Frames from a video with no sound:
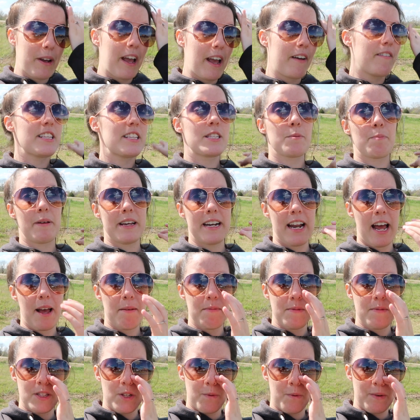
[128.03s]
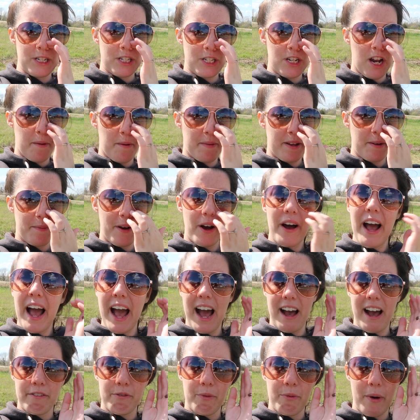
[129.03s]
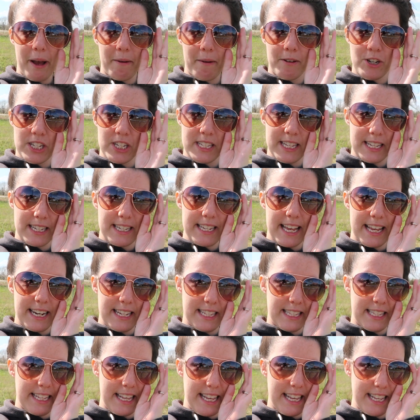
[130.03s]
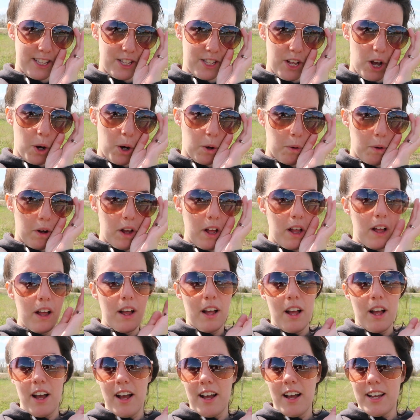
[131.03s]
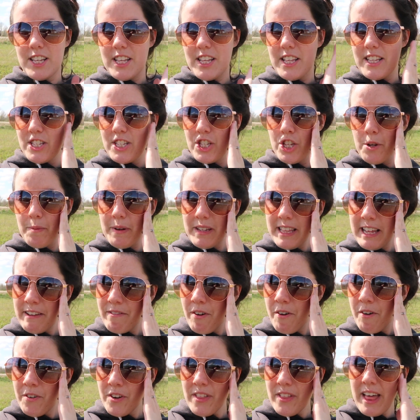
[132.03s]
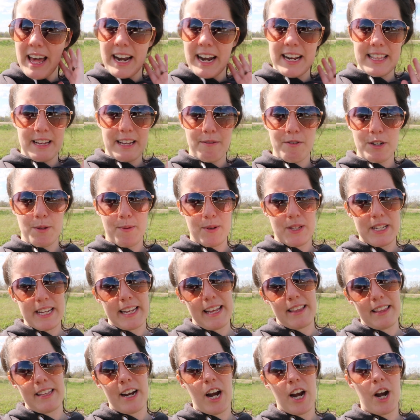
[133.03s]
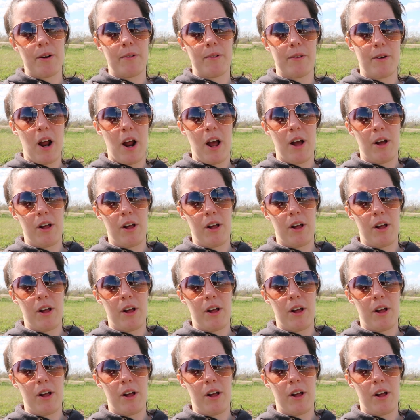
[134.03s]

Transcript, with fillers: We have it split up, so we're stopping about halfway, which is in Tennessee, so super thankful for that. I think we're supposed to get there